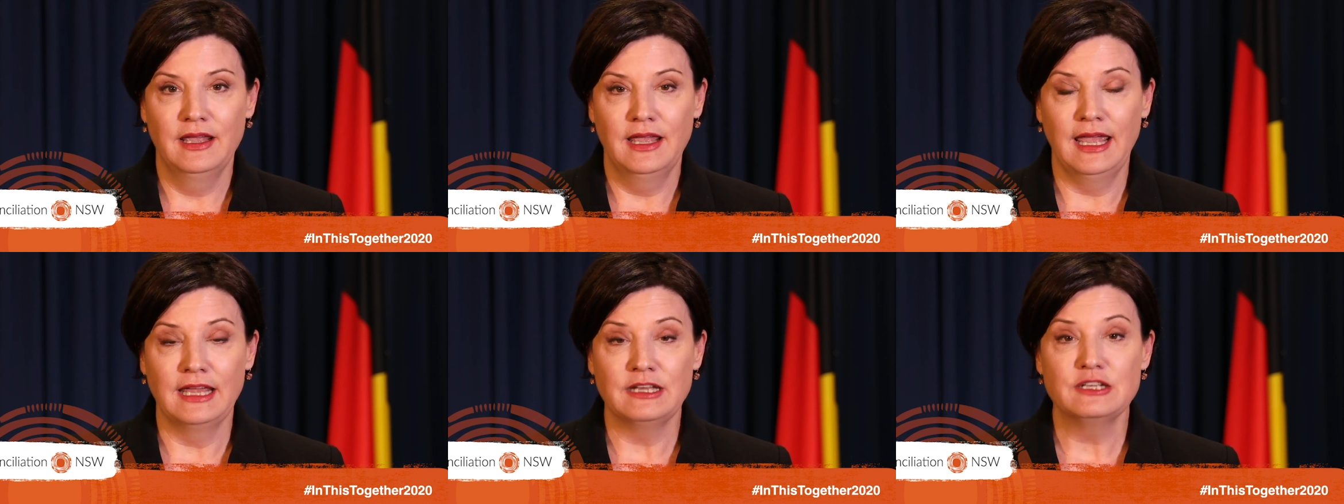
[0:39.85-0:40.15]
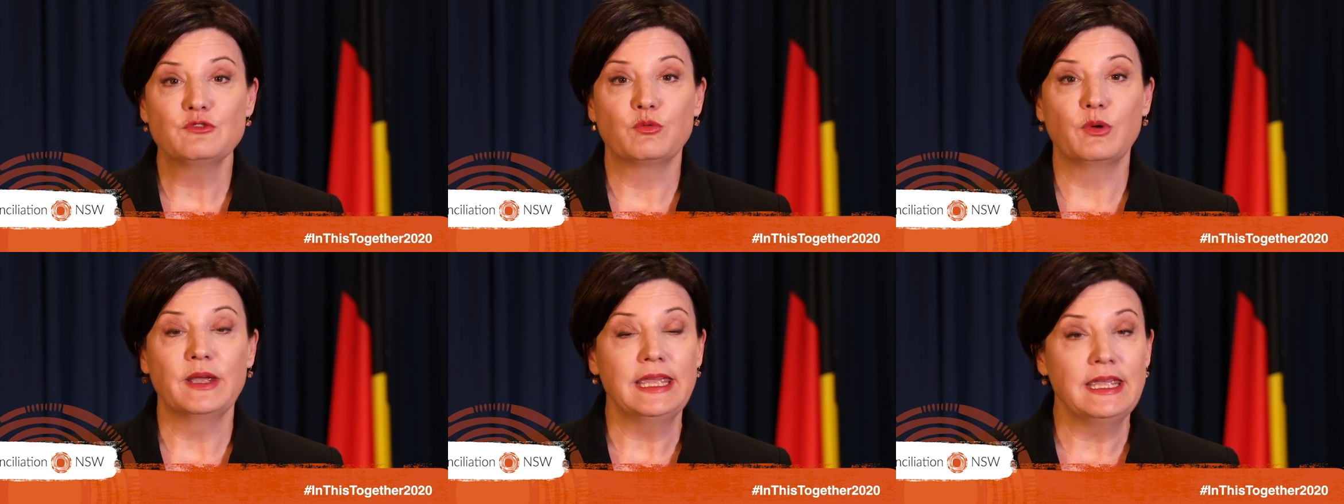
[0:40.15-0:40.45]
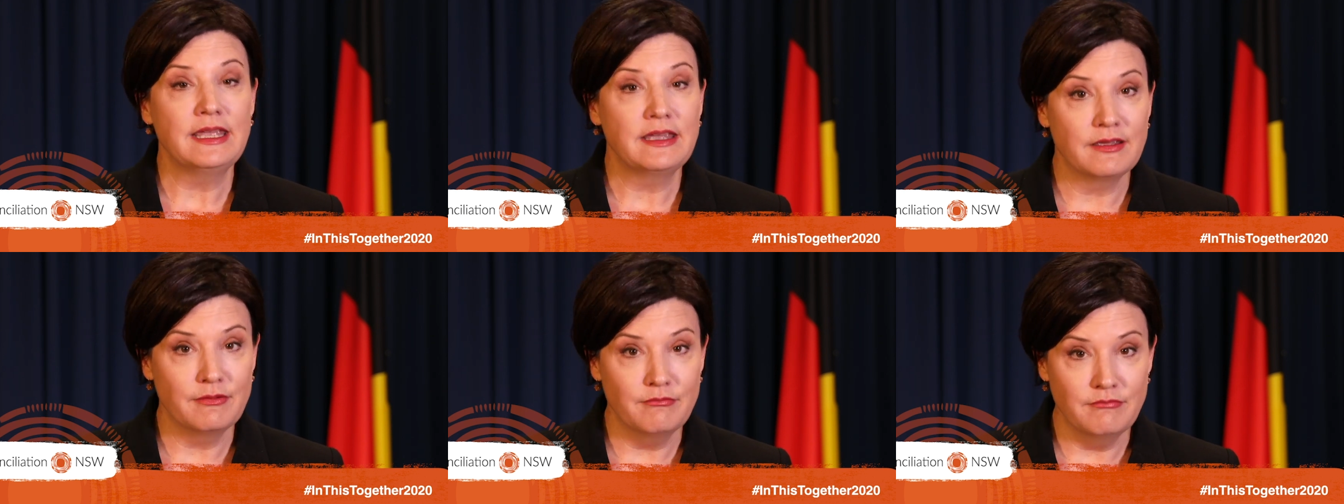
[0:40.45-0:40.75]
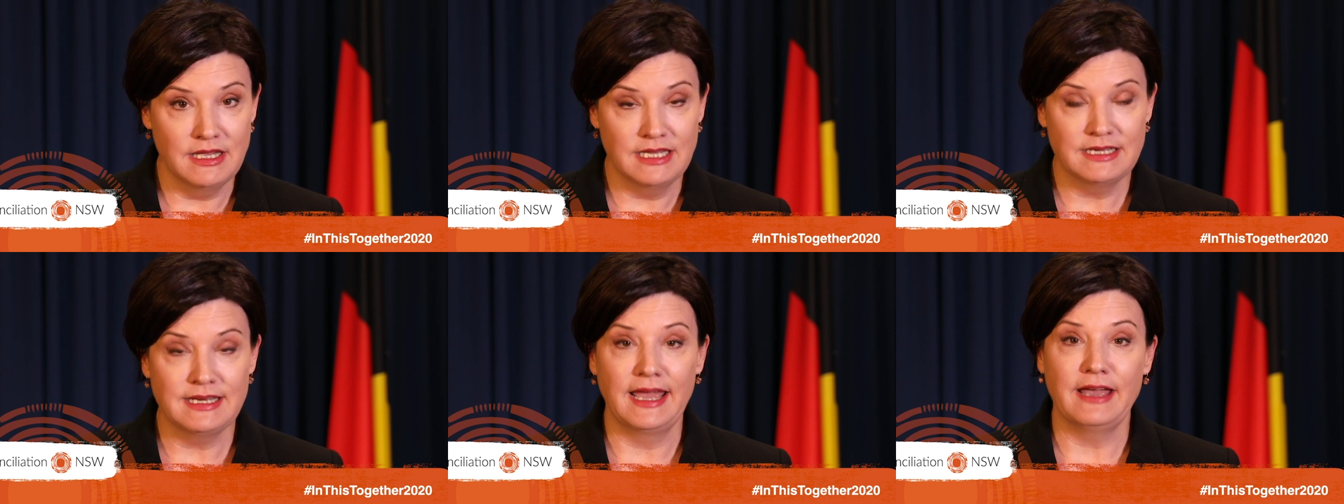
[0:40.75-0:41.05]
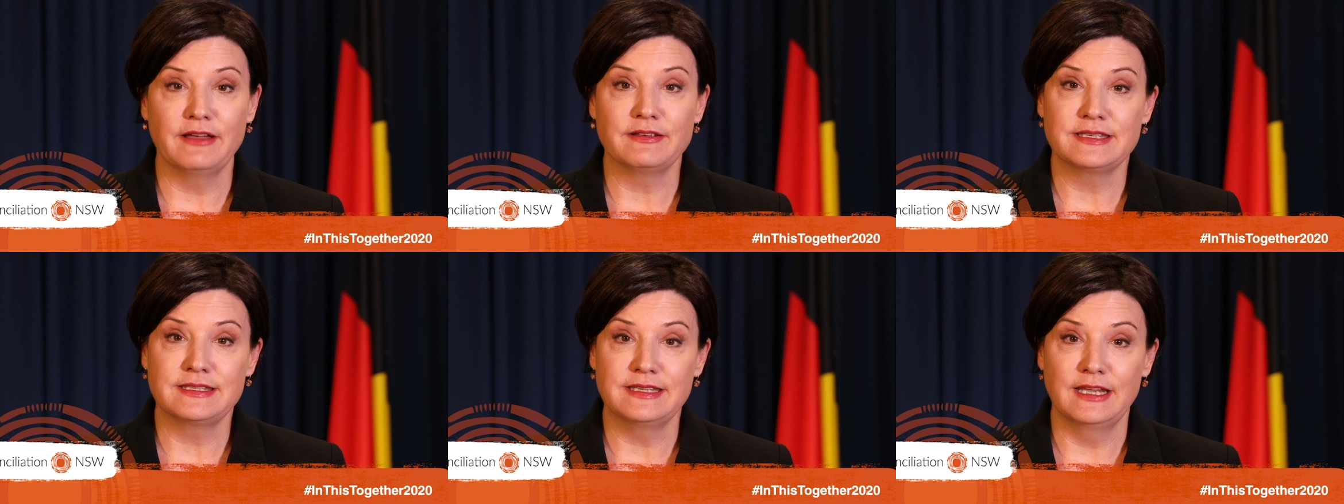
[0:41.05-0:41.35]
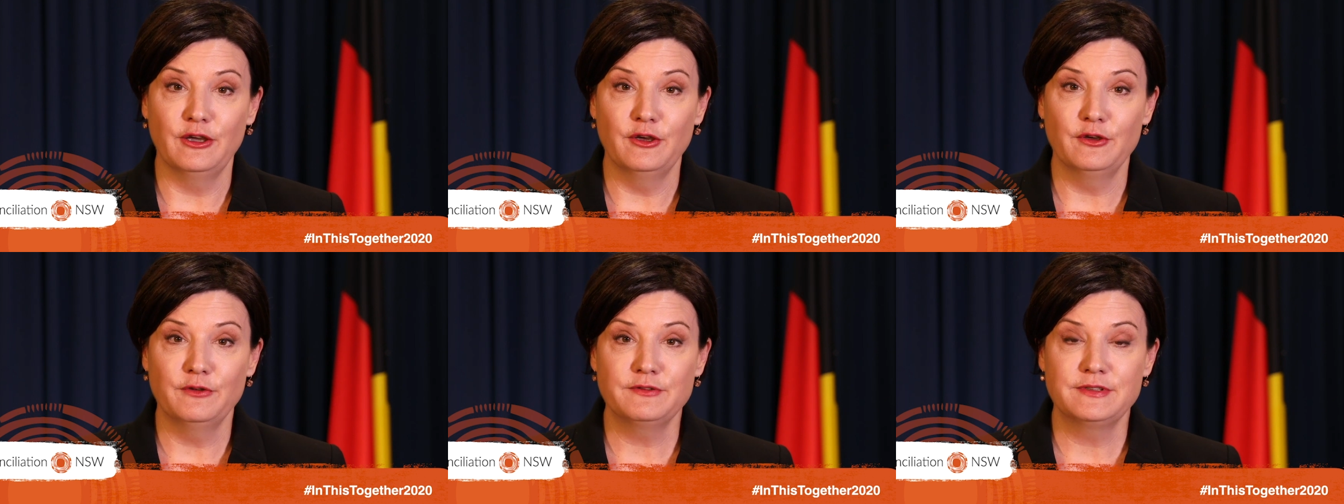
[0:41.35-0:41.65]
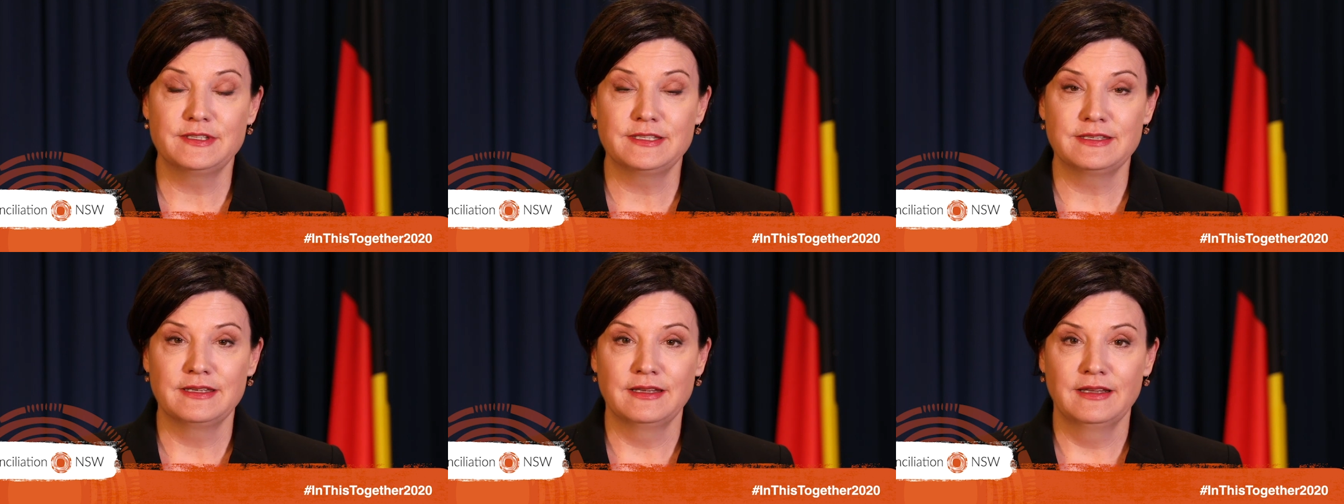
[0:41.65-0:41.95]
and we commit
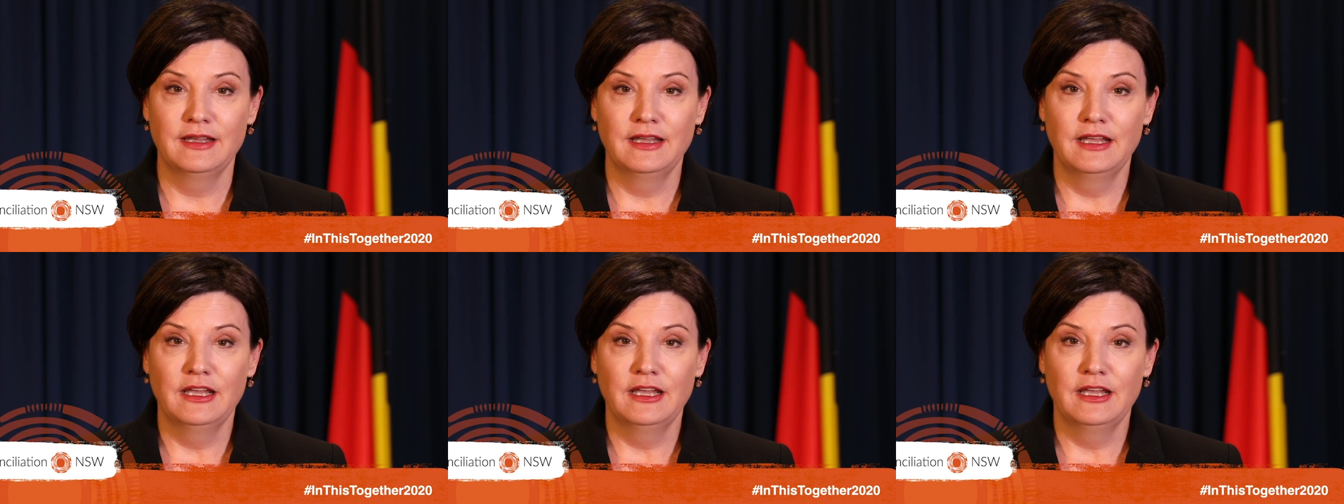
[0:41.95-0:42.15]
ourselves